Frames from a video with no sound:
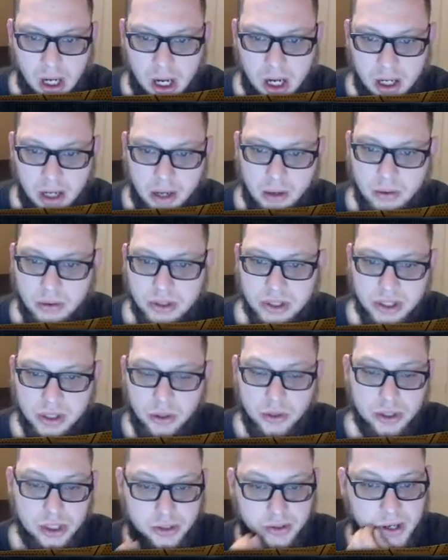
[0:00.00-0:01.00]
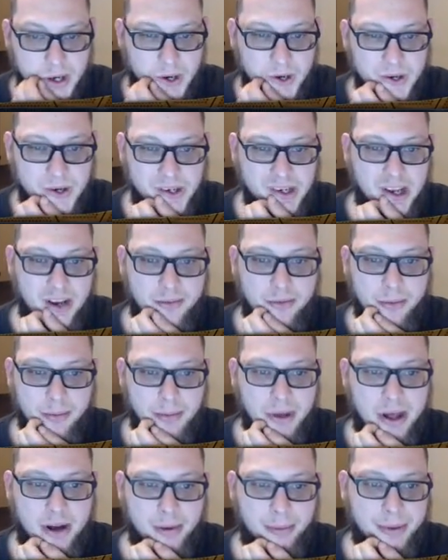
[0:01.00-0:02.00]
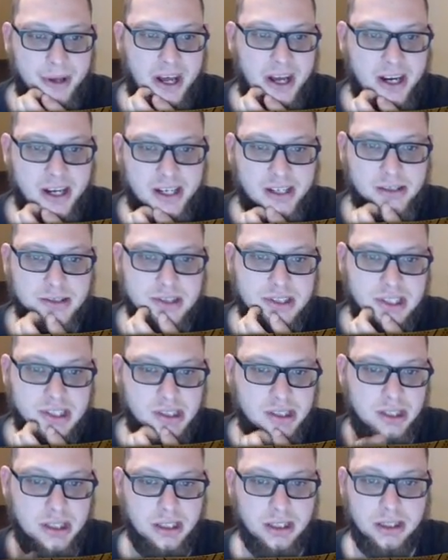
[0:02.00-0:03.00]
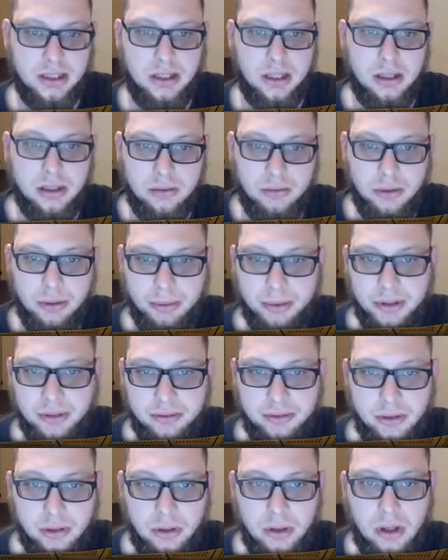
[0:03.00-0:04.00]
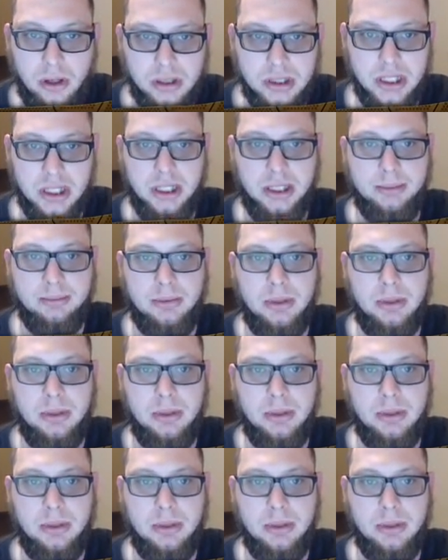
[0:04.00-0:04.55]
It was an ultra rare, came from Battle Pack. I don't see it getting another reprint for a long time.